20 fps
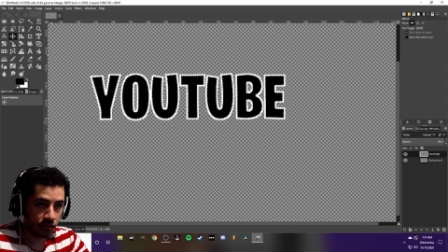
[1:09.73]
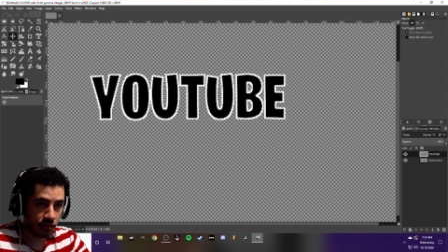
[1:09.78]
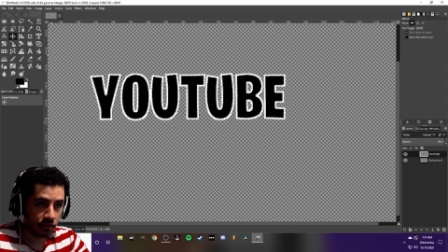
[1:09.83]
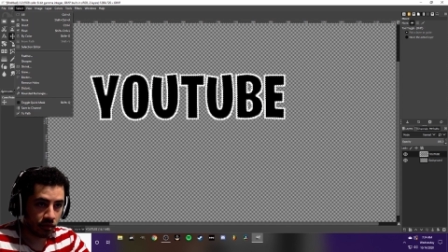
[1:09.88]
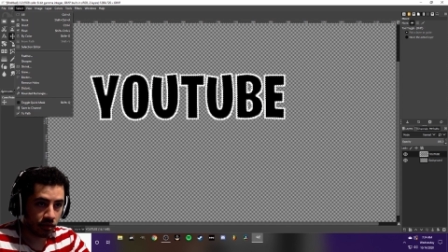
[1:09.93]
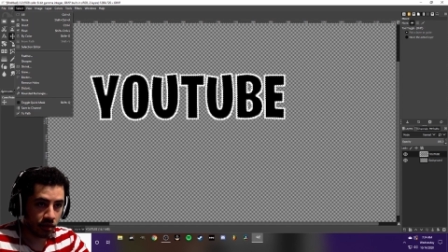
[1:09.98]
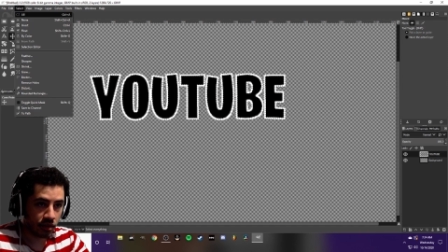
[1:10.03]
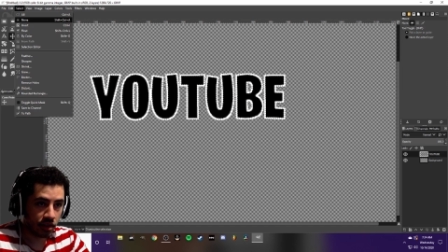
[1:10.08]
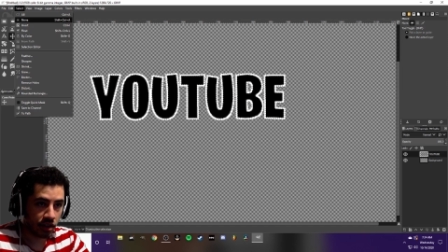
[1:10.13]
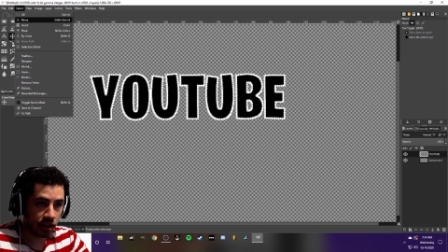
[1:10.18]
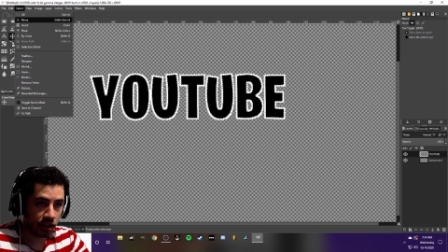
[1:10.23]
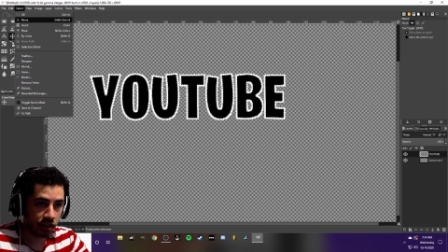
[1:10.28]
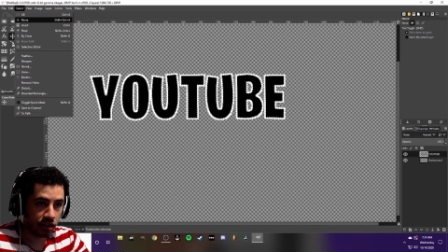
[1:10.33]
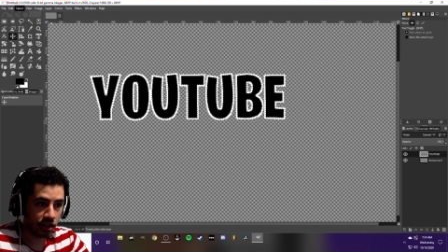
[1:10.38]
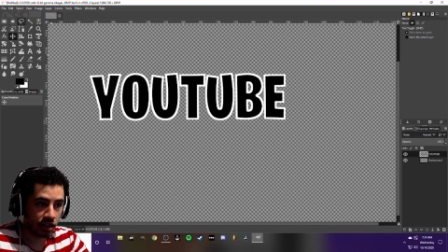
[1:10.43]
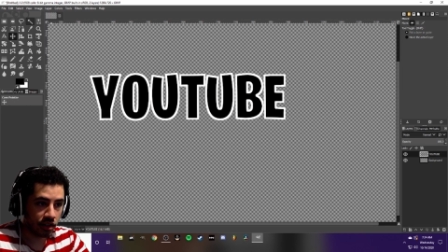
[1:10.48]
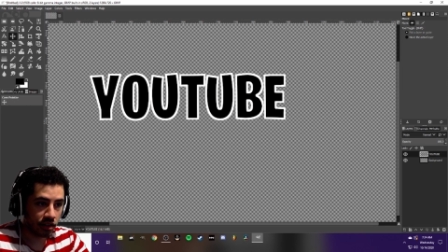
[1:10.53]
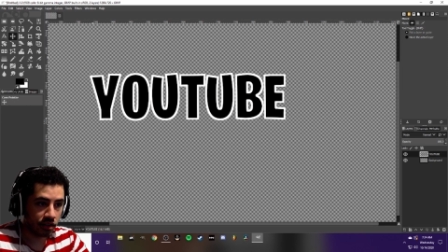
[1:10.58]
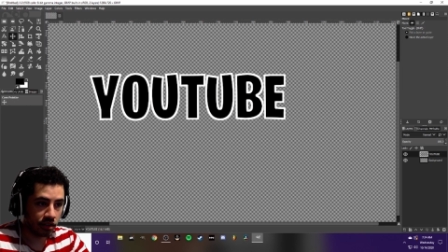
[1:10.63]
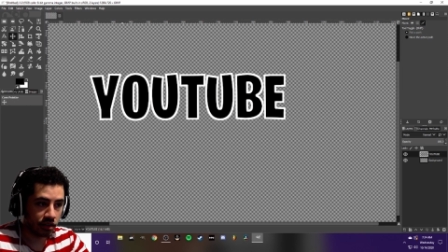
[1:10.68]
select
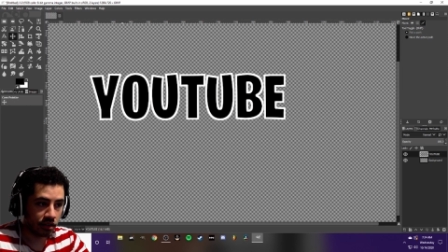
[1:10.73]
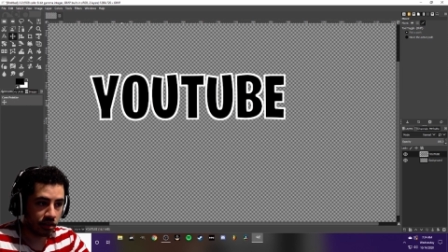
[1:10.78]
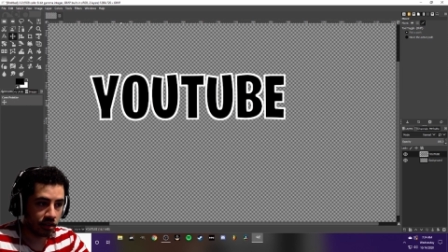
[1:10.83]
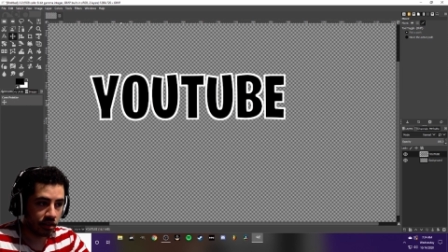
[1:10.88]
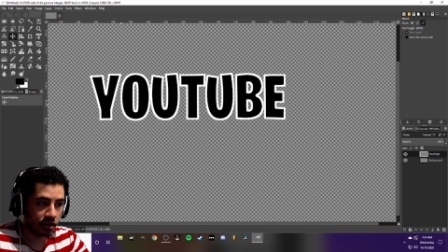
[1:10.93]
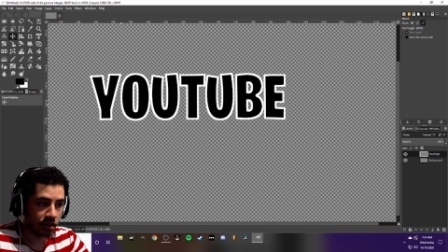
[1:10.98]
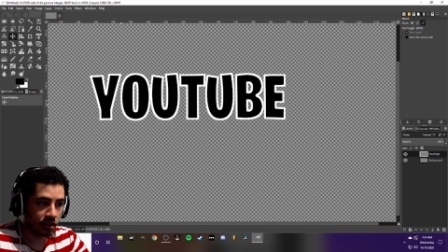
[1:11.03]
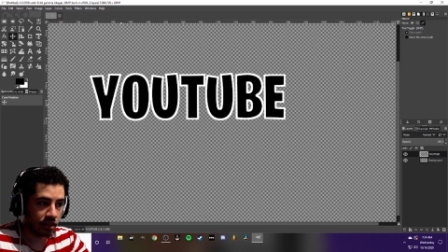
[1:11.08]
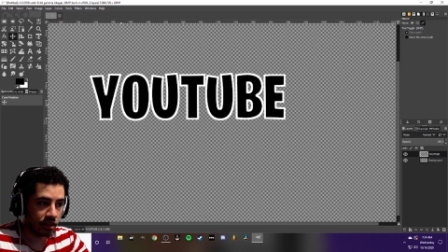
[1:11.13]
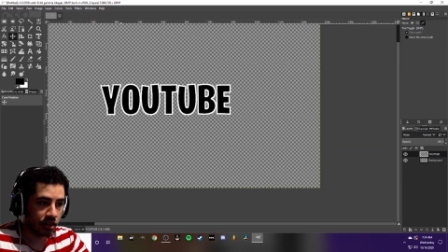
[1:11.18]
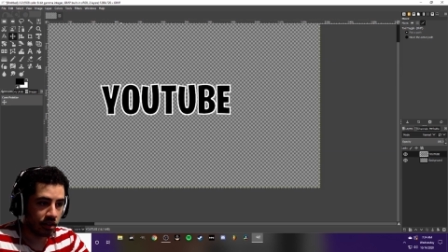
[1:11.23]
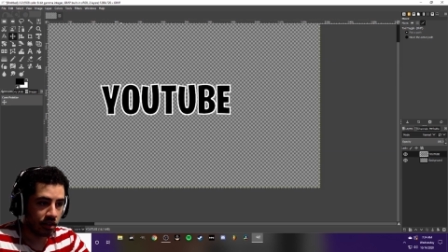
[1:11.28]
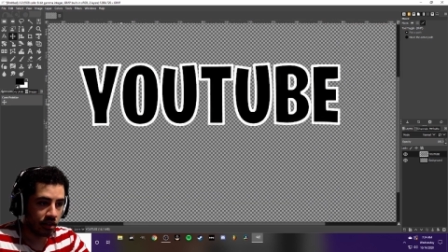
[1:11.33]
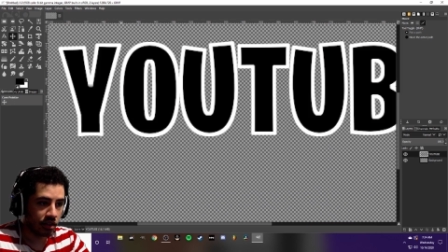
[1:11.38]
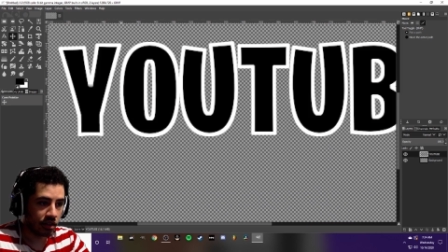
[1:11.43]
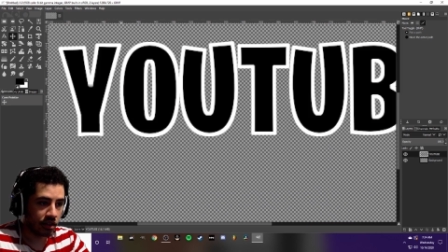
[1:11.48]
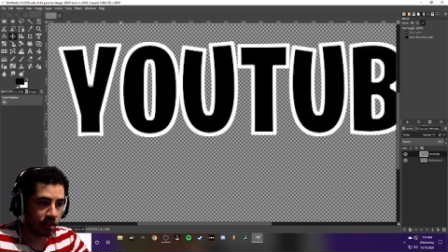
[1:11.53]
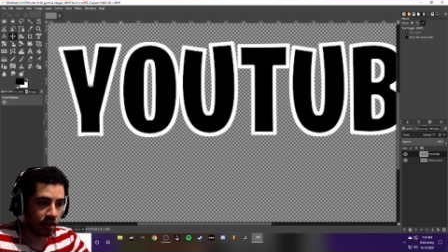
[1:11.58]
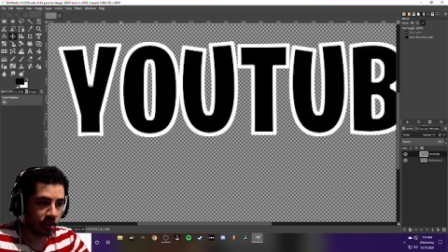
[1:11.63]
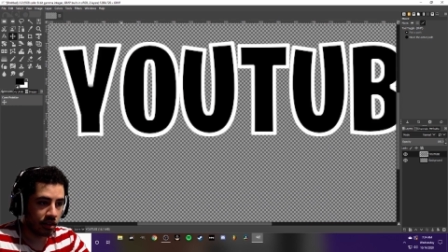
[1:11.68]
none,
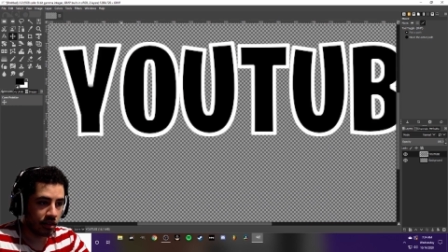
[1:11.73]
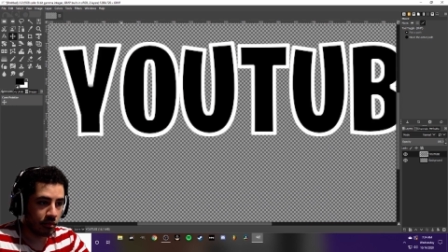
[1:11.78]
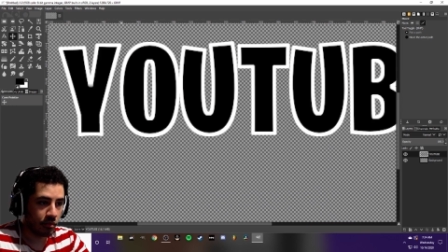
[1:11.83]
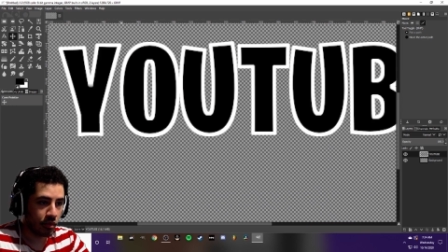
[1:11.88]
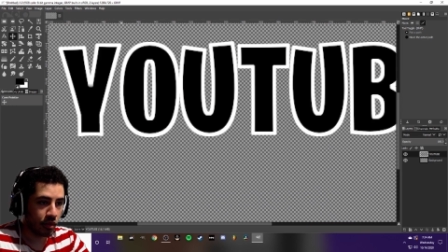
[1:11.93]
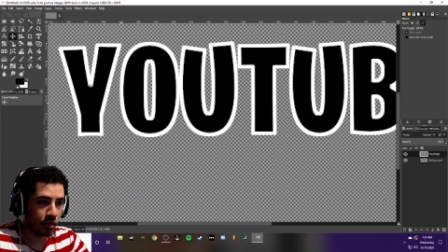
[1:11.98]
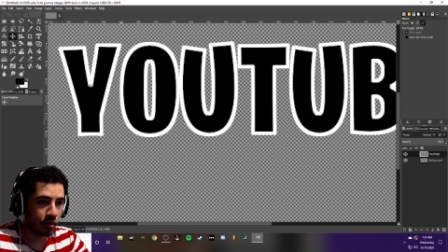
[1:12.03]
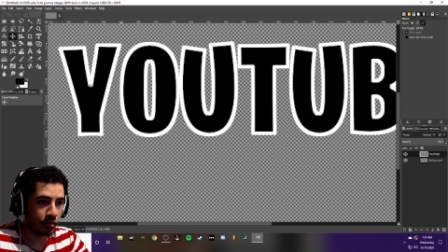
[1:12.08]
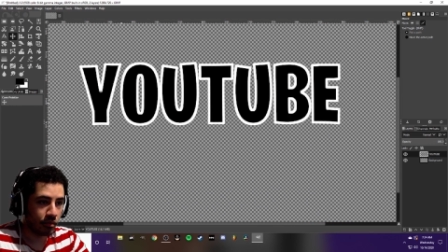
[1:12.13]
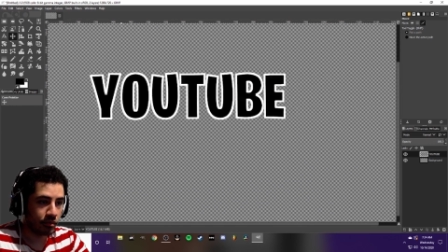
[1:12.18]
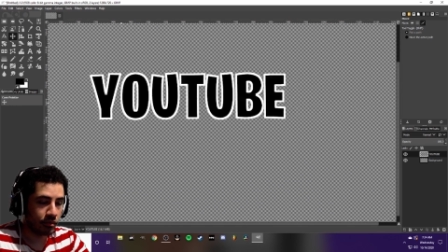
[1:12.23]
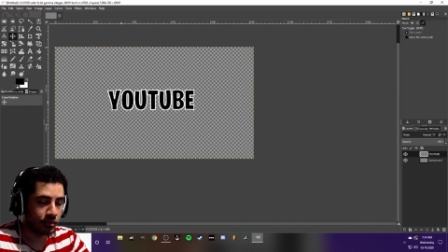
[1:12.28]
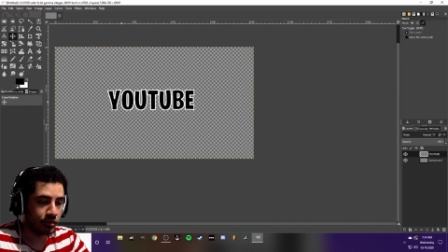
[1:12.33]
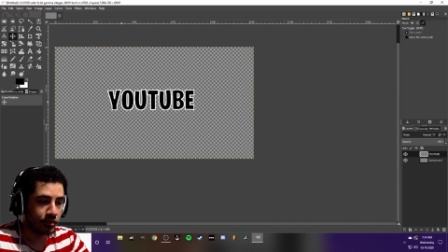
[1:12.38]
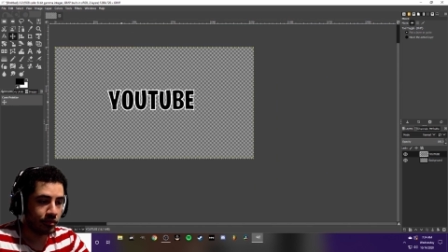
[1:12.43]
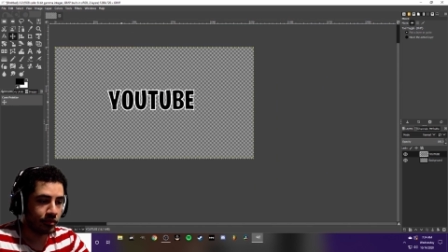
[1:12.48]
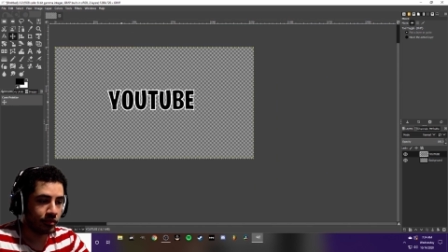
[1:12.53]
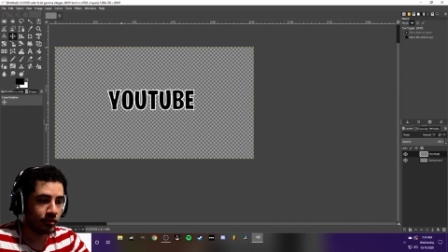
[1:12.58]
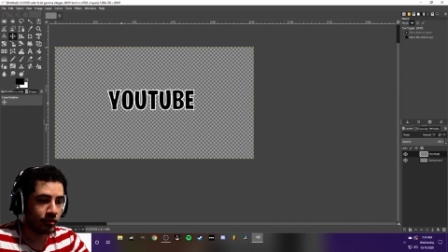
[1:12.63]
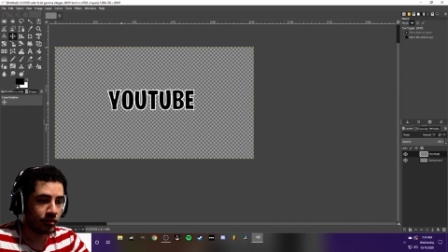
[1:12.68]
boom.
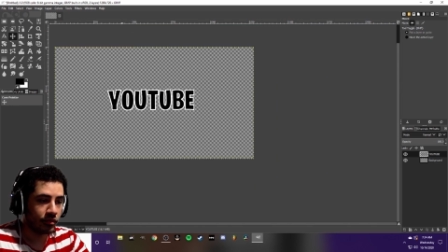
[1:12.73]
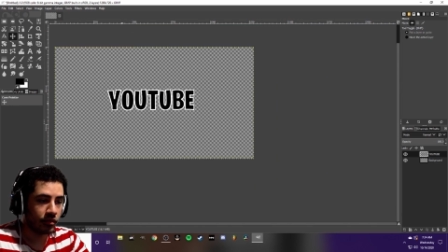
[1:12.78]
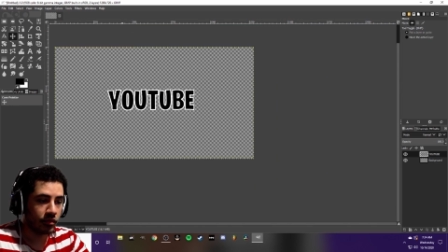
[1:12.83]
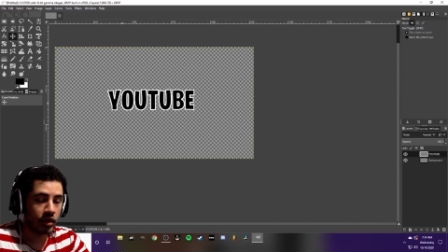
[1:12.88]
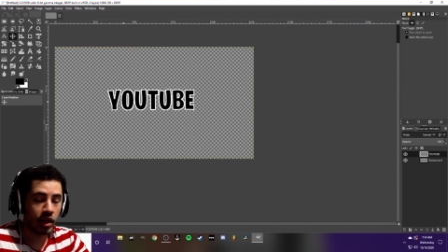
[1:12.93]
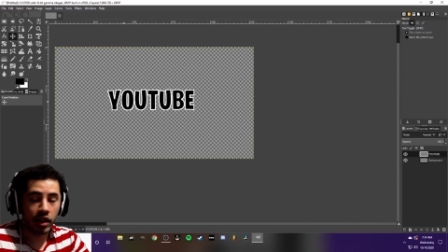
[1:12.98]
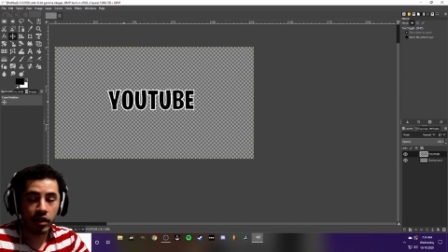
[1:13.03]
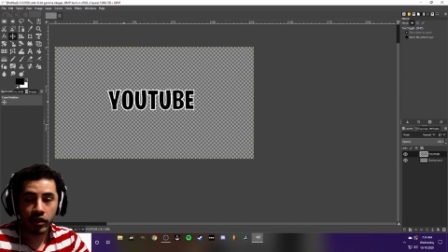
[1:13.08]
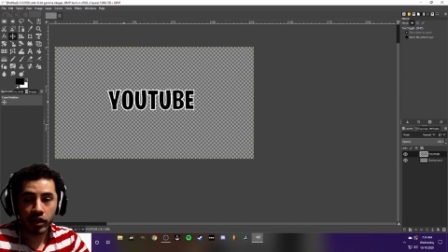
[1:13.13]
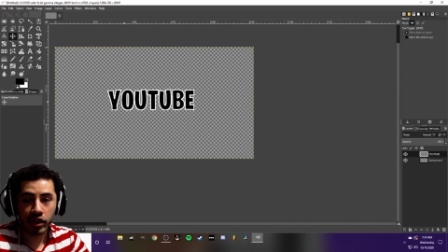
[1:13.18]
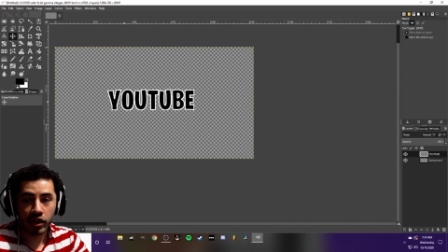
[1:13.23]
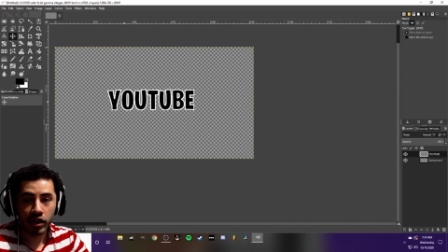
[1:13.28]
Now you got your